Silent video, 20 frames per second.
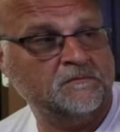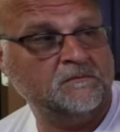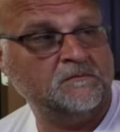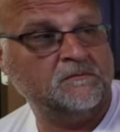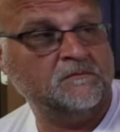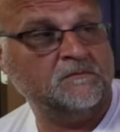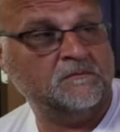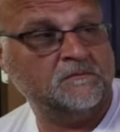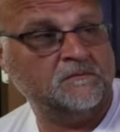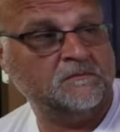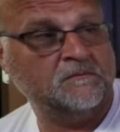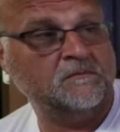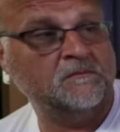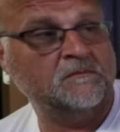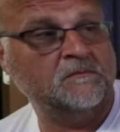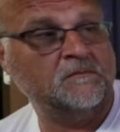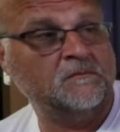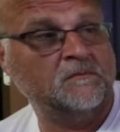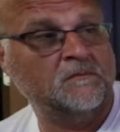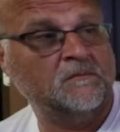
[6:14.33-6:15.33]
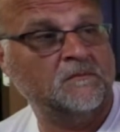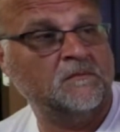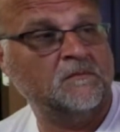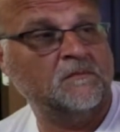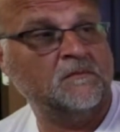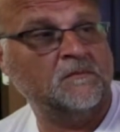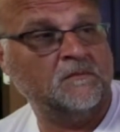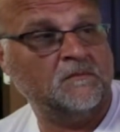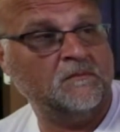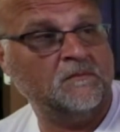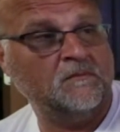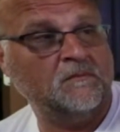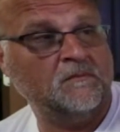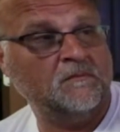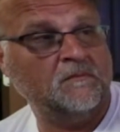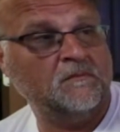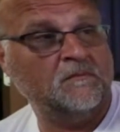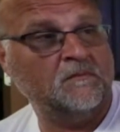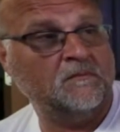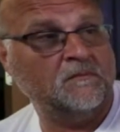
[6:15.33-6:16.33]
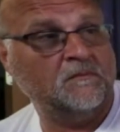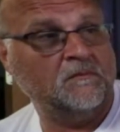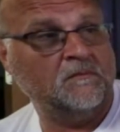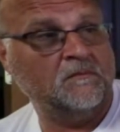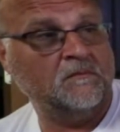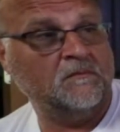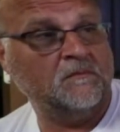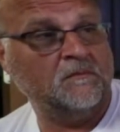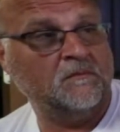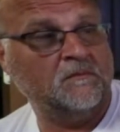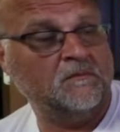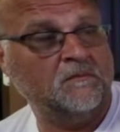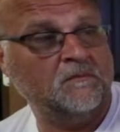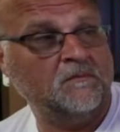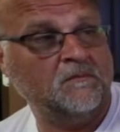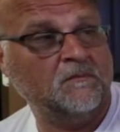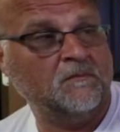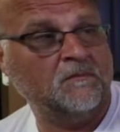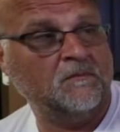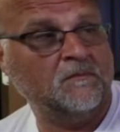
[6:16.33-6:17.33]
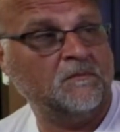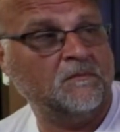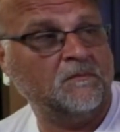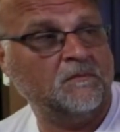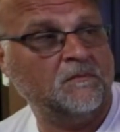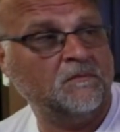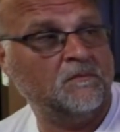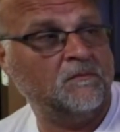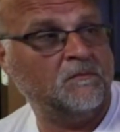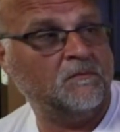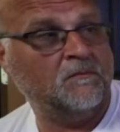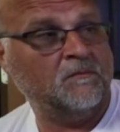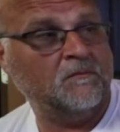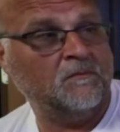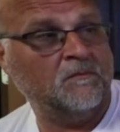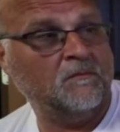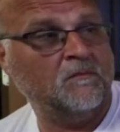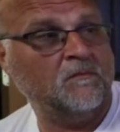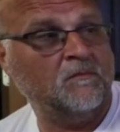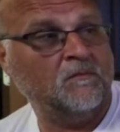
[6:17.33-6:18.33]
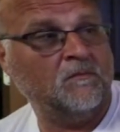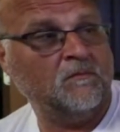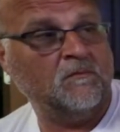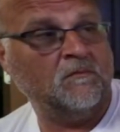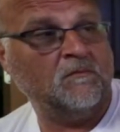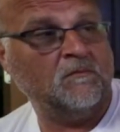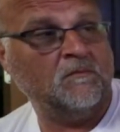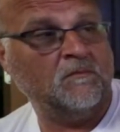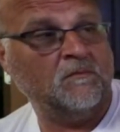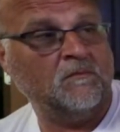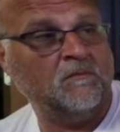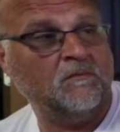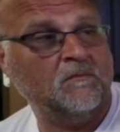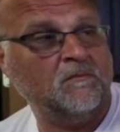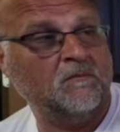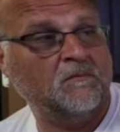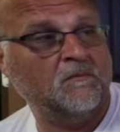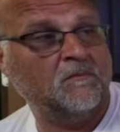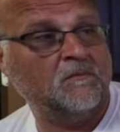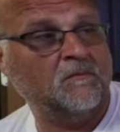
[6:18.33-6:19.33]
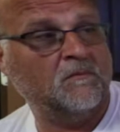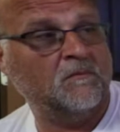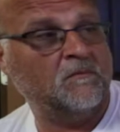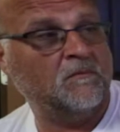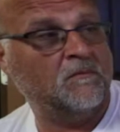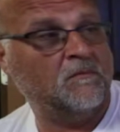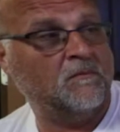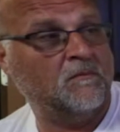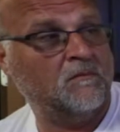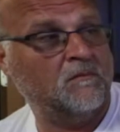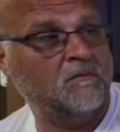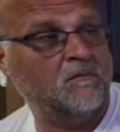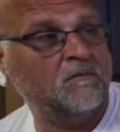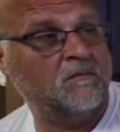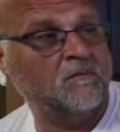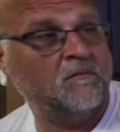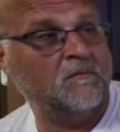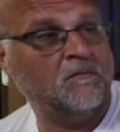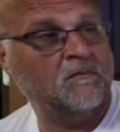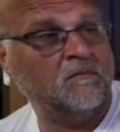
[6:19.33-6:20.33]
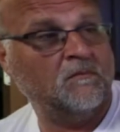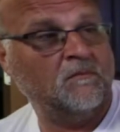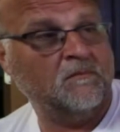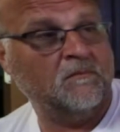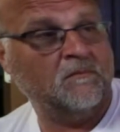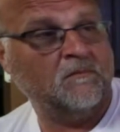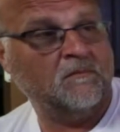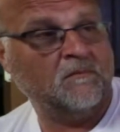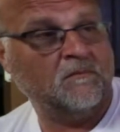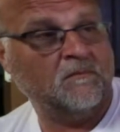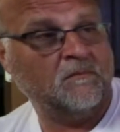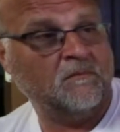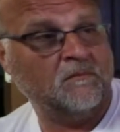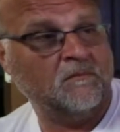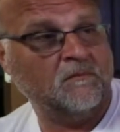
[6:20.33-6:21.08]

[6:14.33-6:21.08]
This person isn't speaking.